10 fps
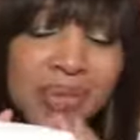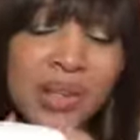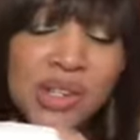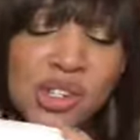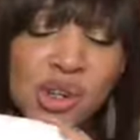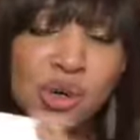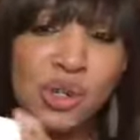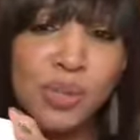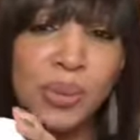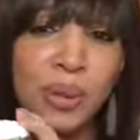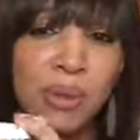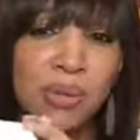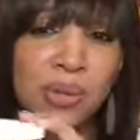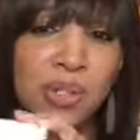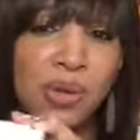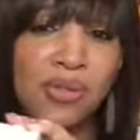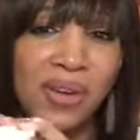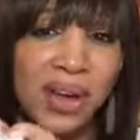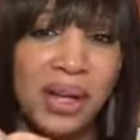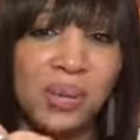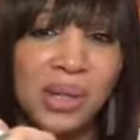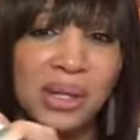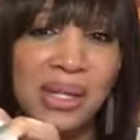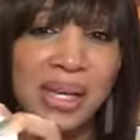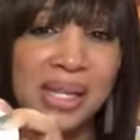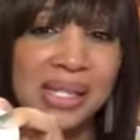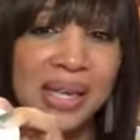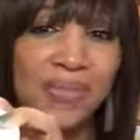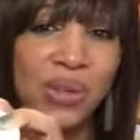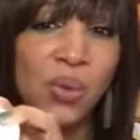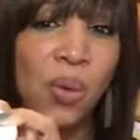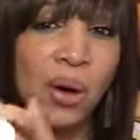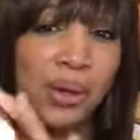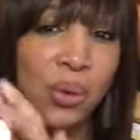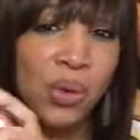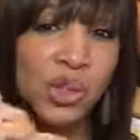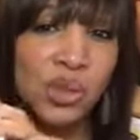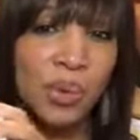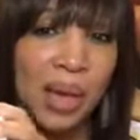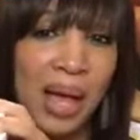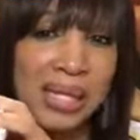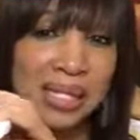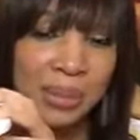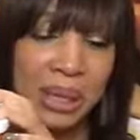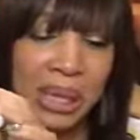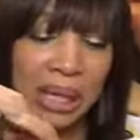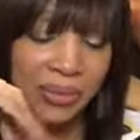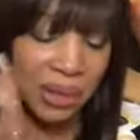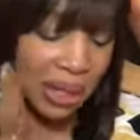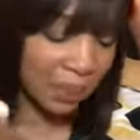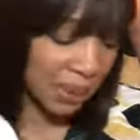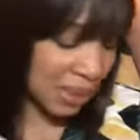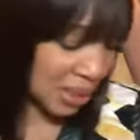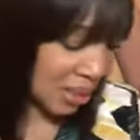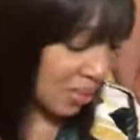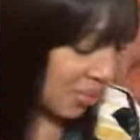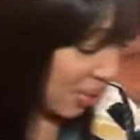So beautiful. So find one of these if you are an orange blossom lover like myself.